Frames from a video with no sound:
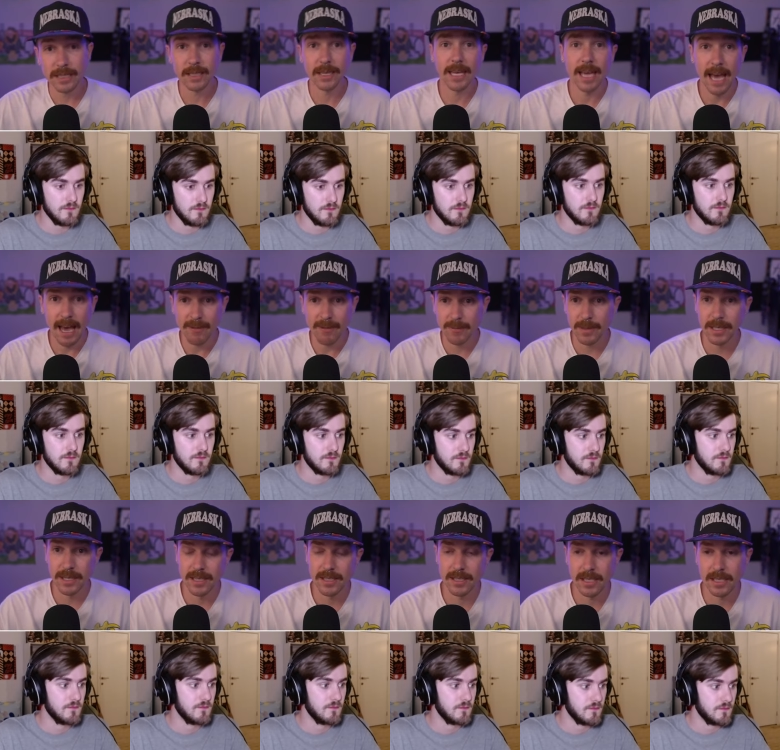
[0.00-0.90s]
Speaker 1: that they have been
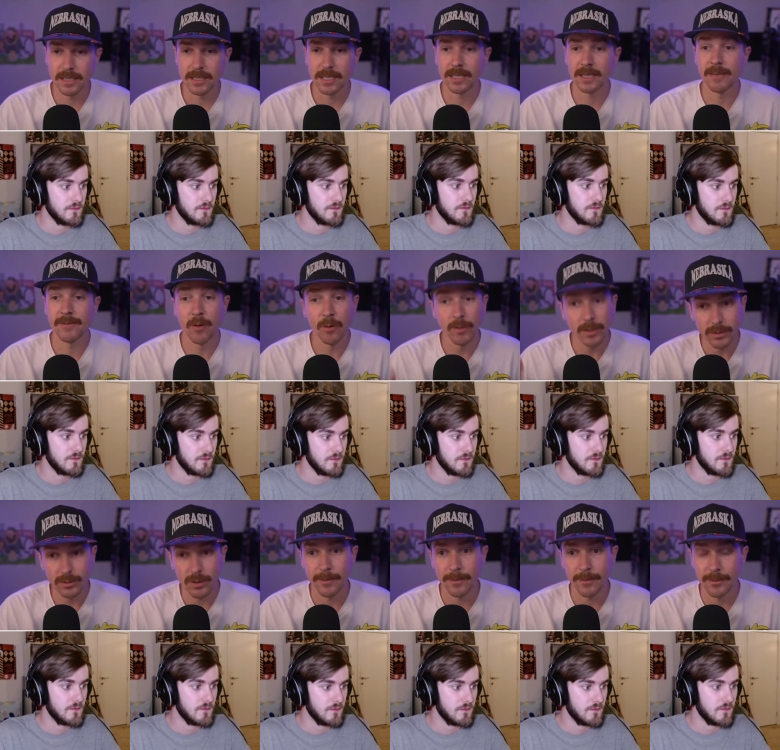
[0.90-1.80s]
consistent, they've only
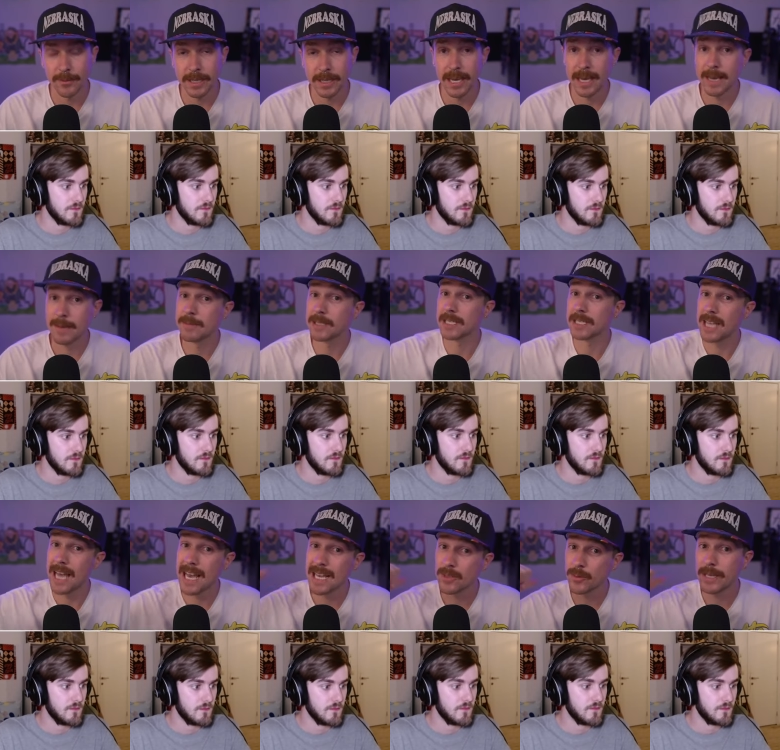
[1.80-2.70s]
dropped 3 games. This
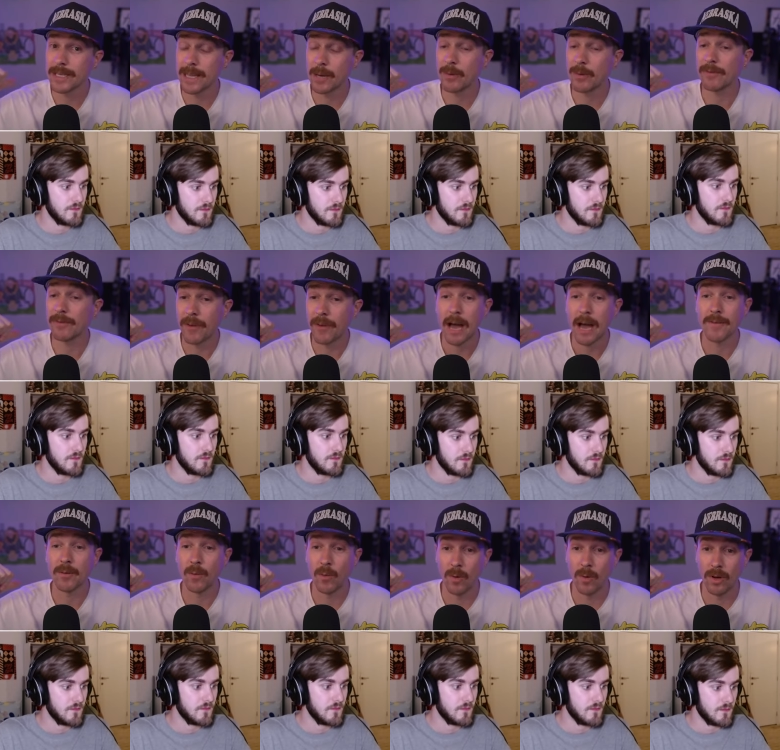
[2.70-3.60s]
last week, they went
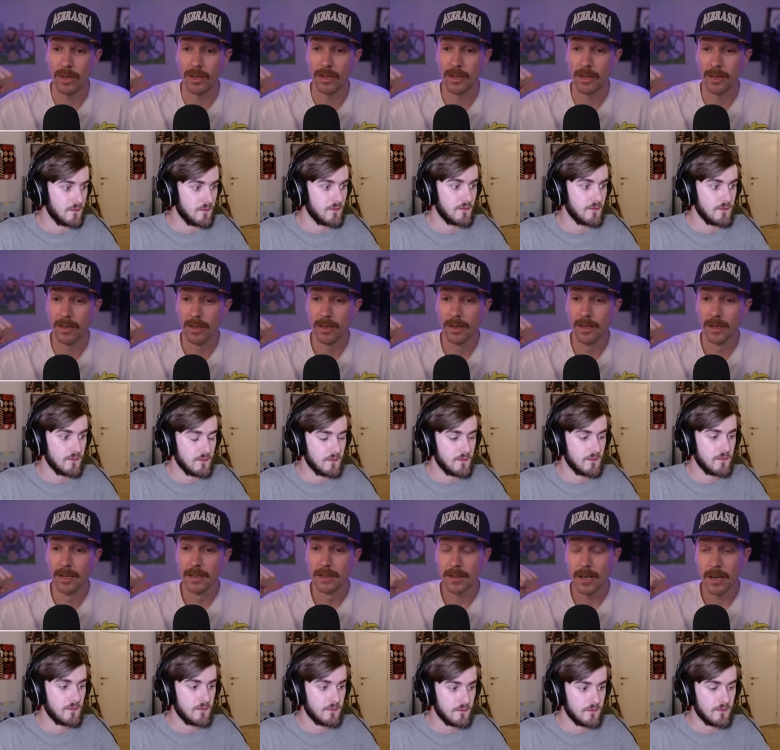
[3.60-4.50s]
5-1.
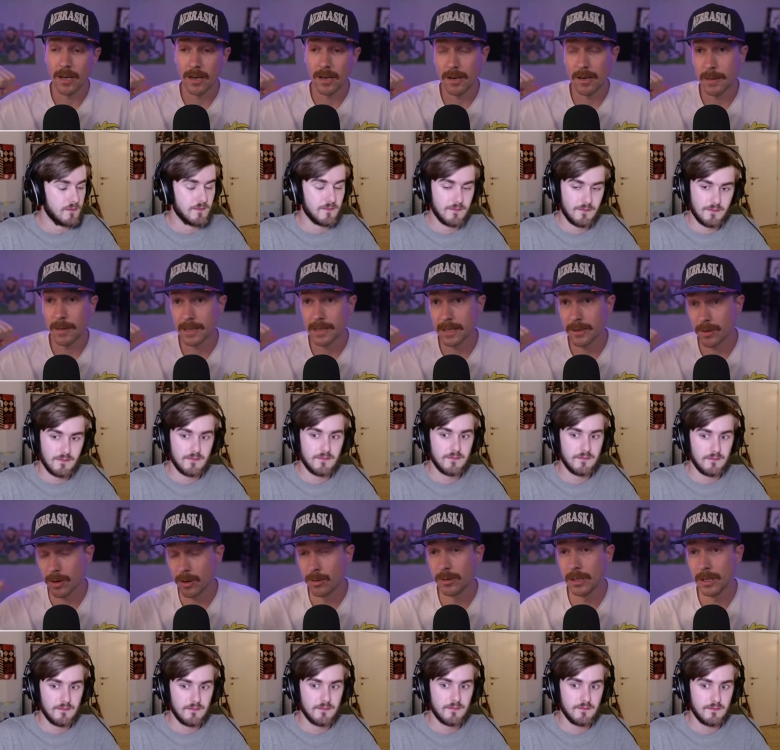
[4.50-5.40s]
I think their
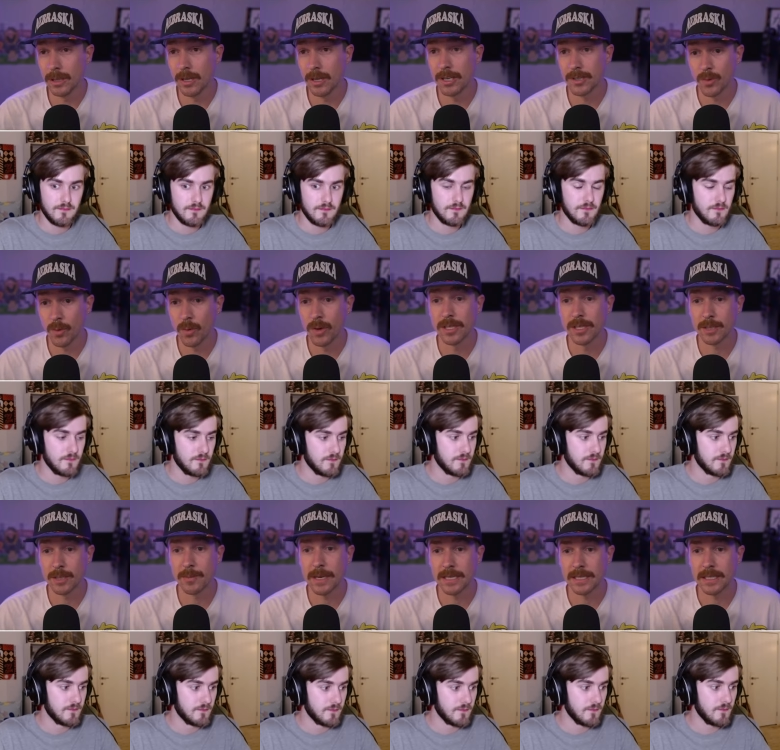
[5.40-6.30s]
only loss was
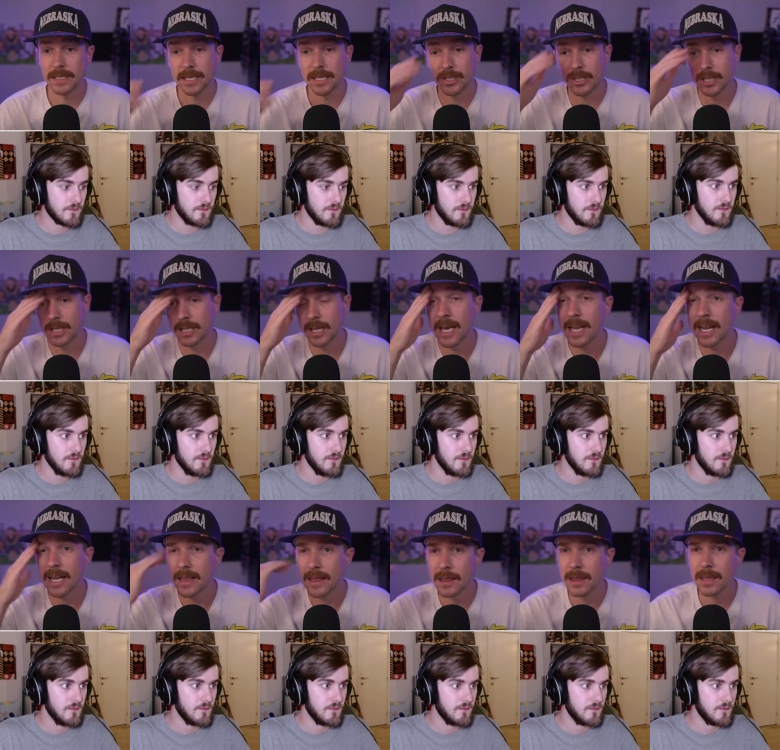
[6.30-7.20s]
Space Station. And I
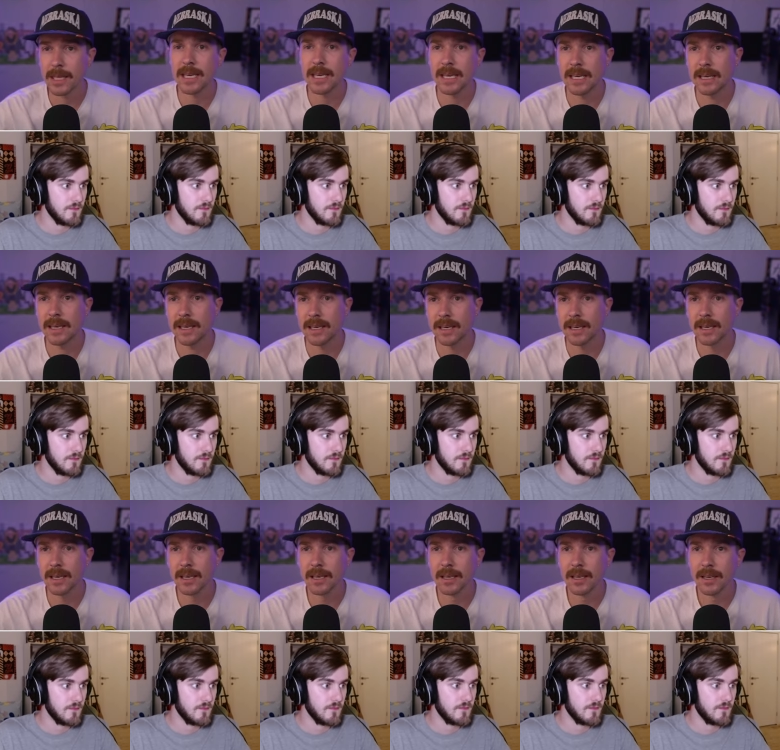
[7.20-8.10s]
think,
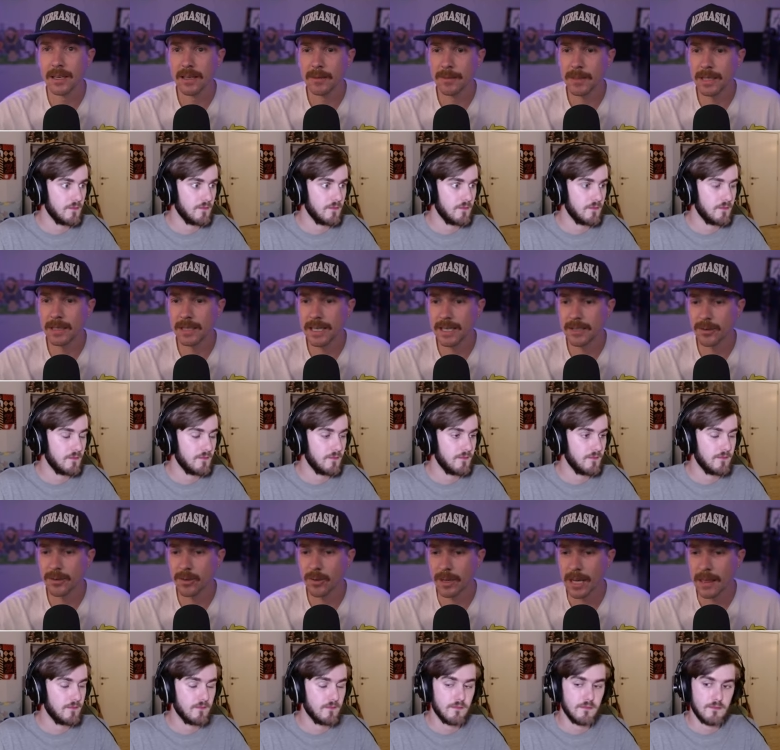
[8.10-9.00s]
let me glance real
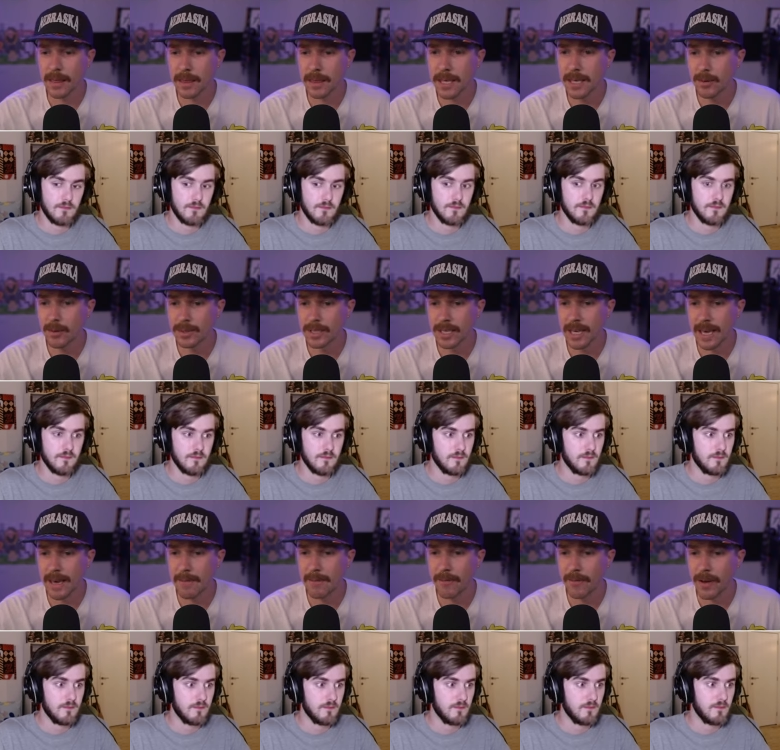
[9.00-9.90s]
quick. I think it was a
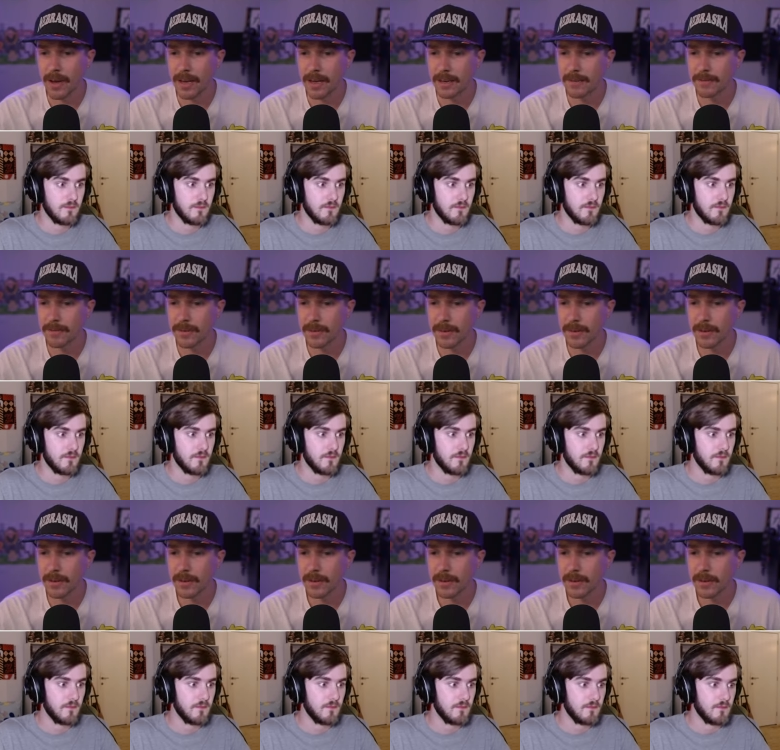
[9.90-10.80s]
game 5.
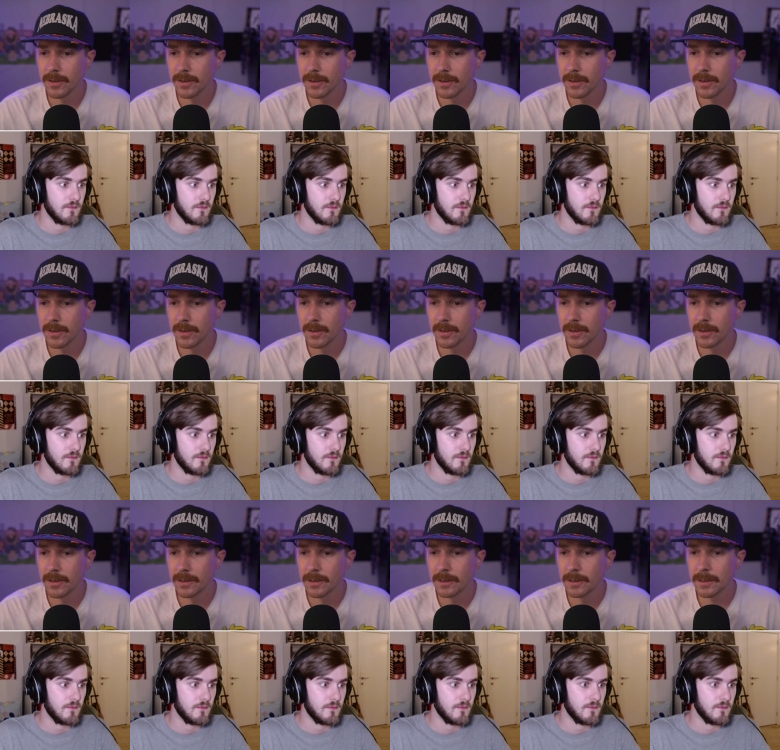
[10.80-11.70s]

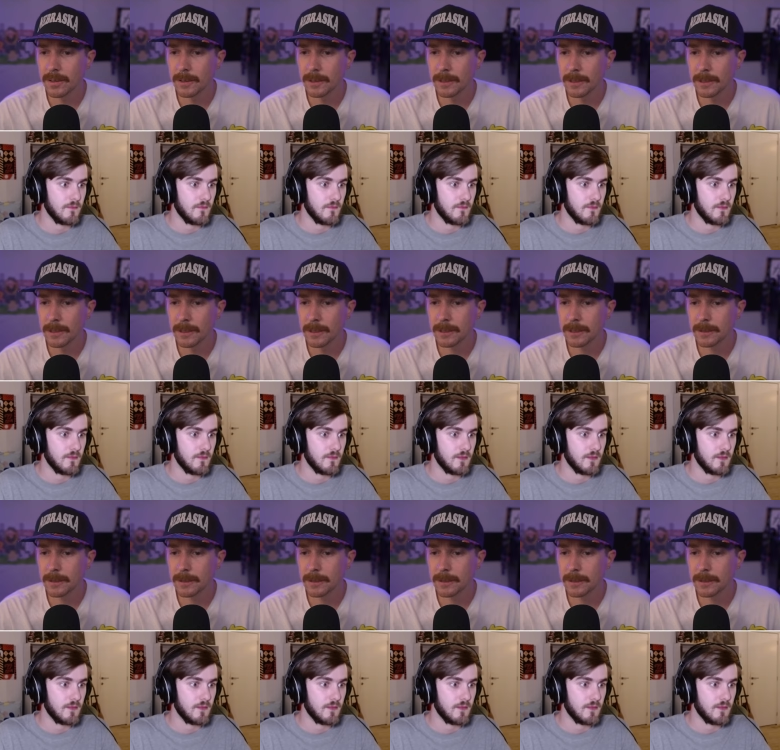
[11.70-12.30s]
To